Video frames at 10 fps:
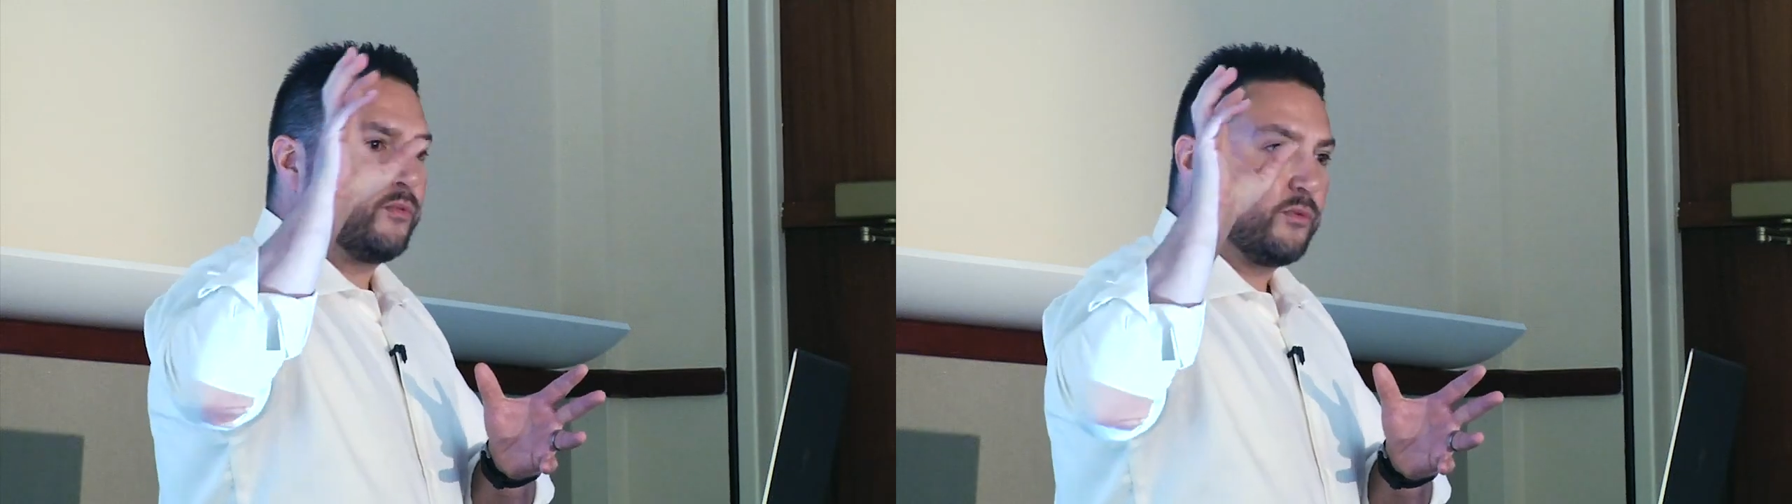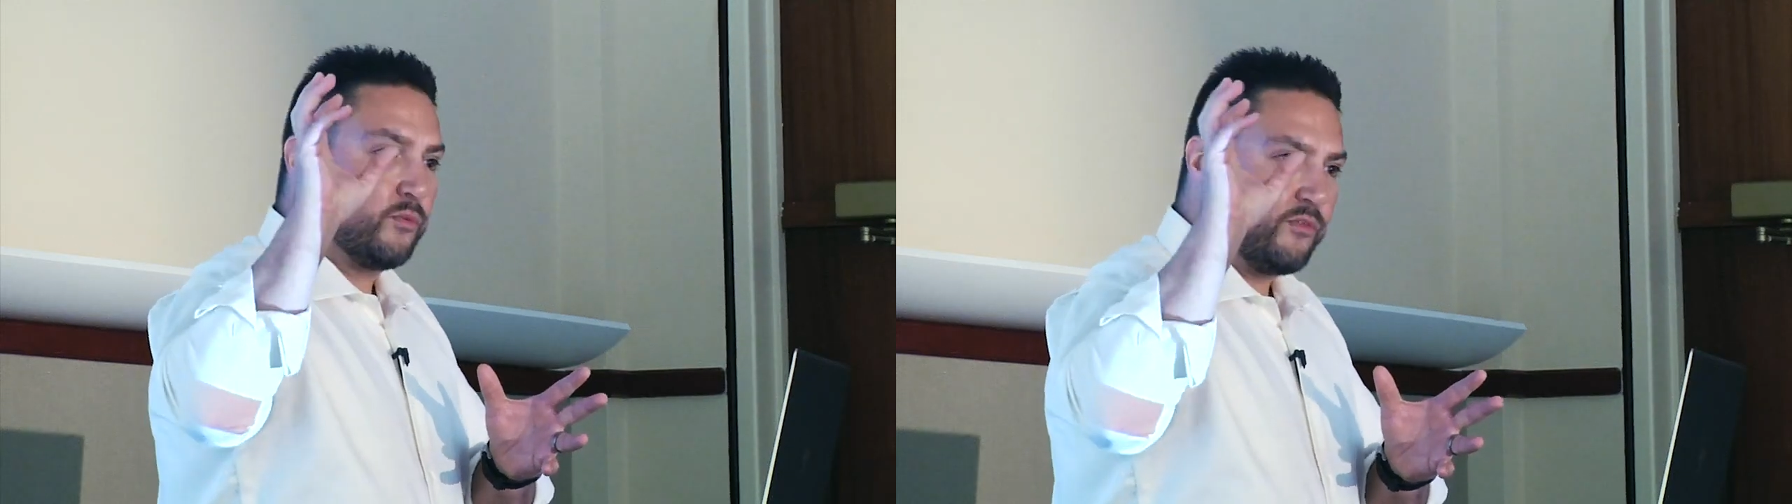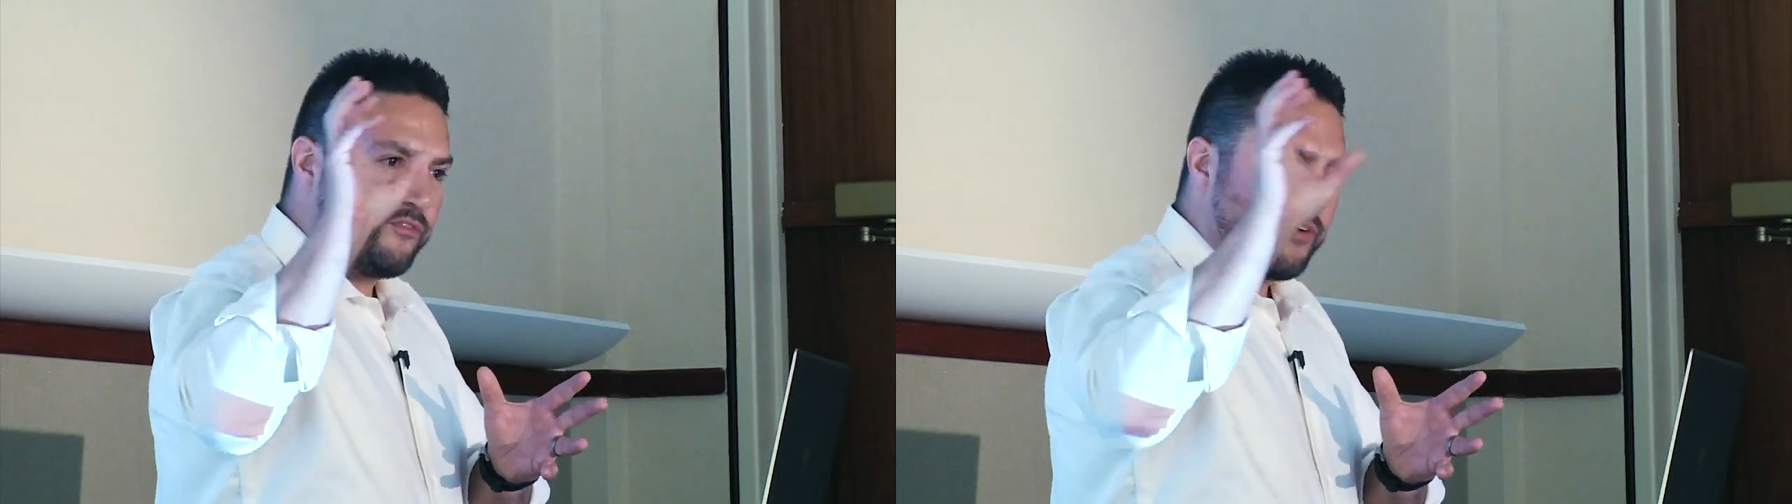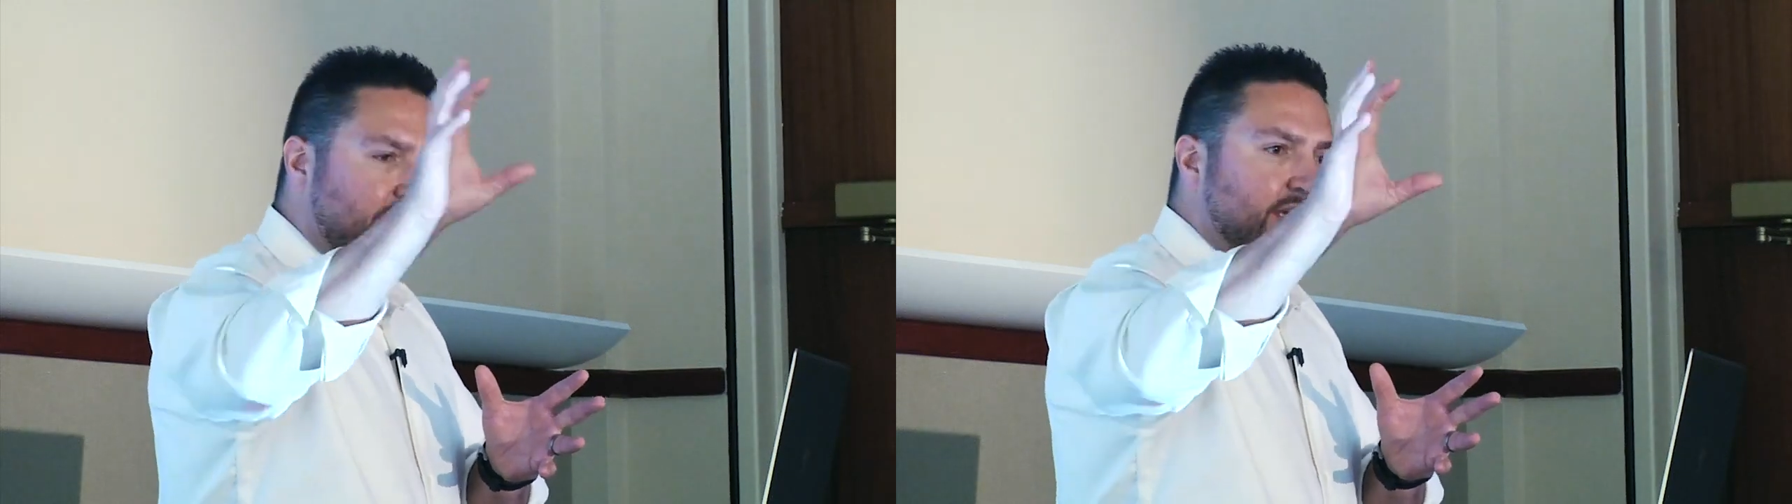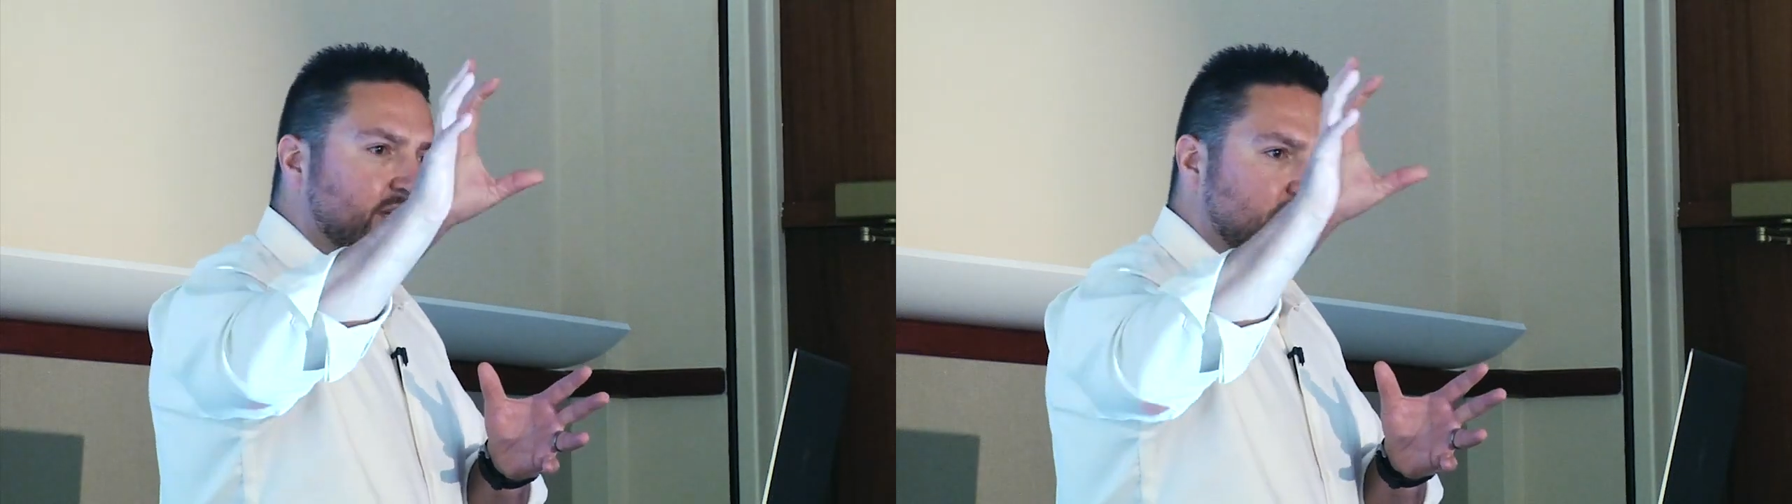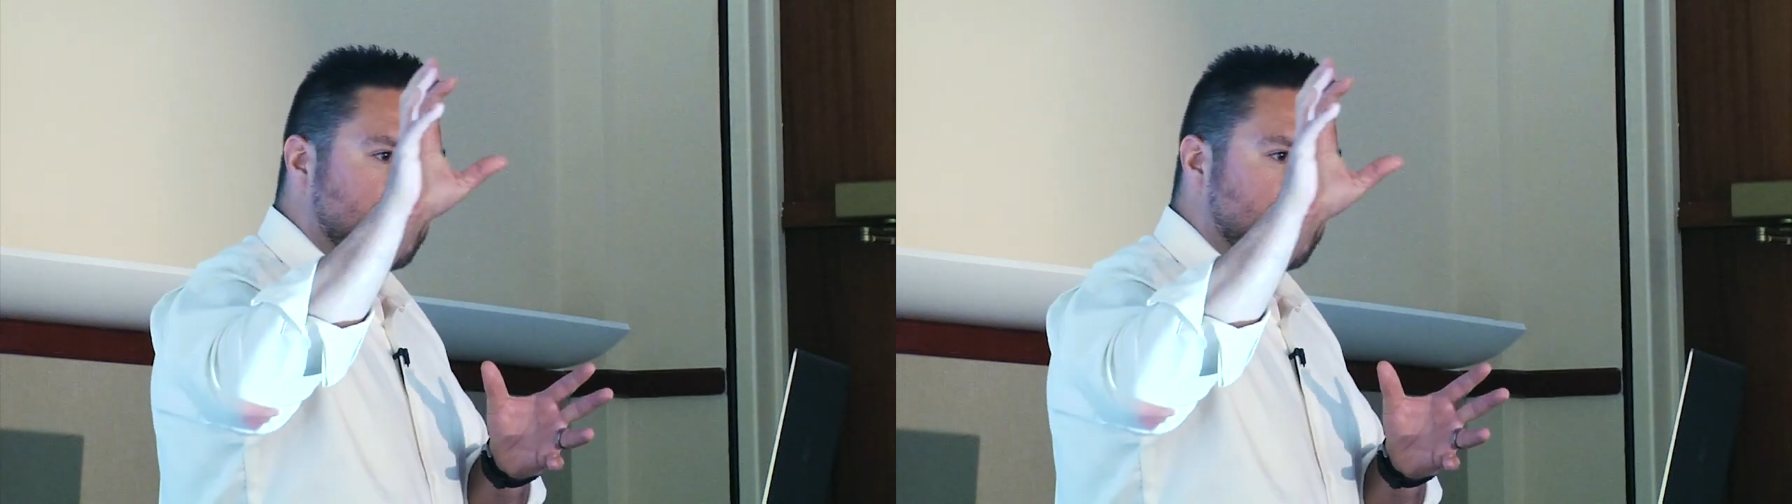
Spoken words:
with very good